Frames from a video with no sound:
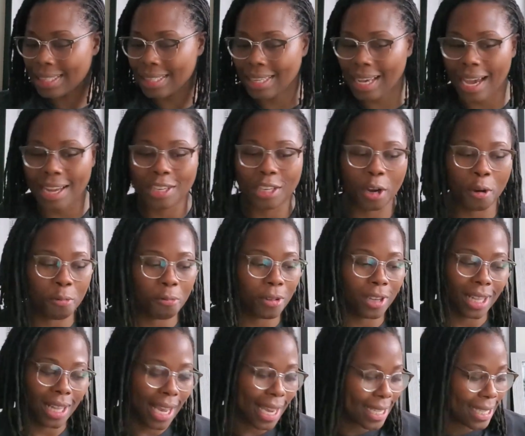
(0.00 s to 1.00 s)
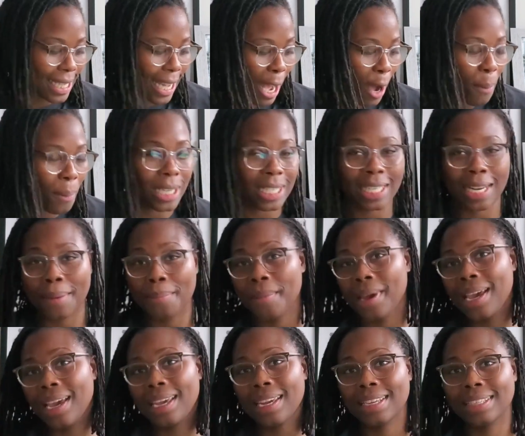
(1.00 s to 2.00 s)
I don't realize how much I
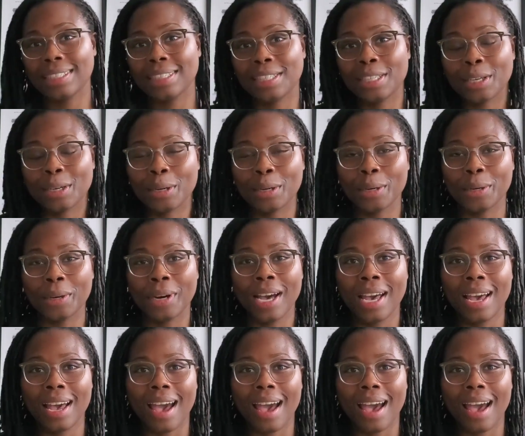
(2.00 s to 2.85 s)
made until